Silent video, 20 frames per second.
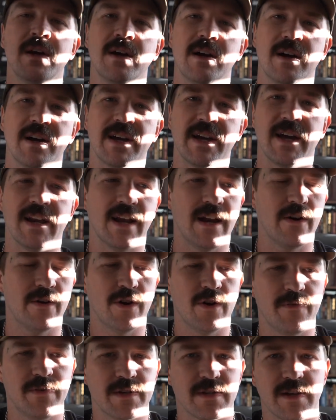again, I don't
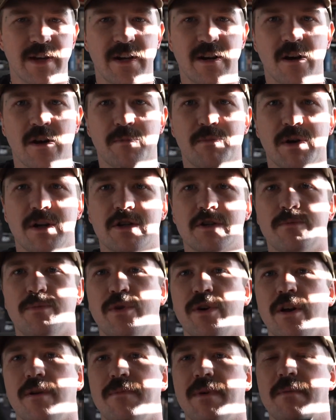know if it's laying on a pressure
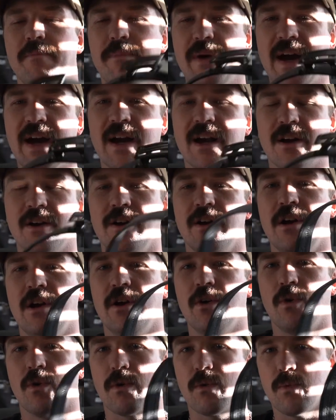point on my back
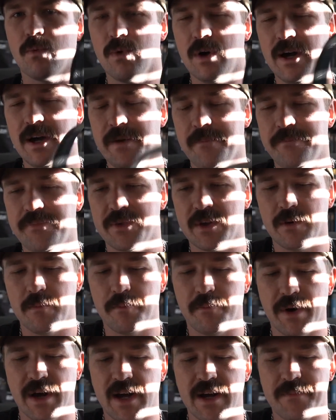or what,
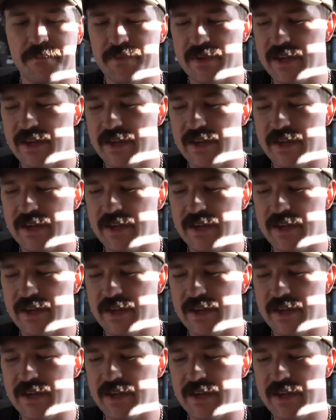but